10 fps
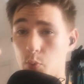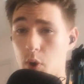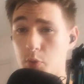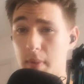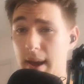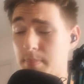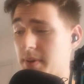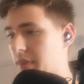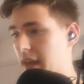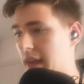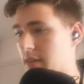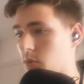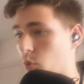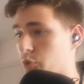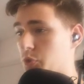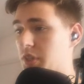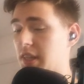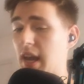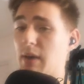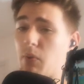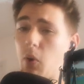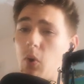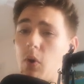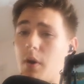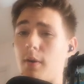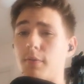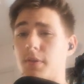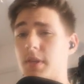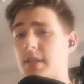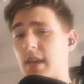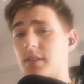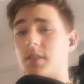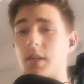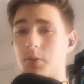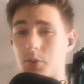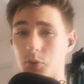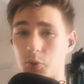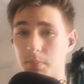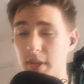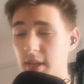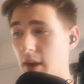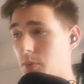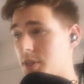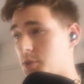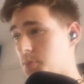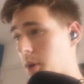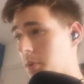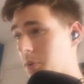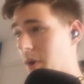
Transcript: roadmap. They also didn't have all of the necessary social media, which is probably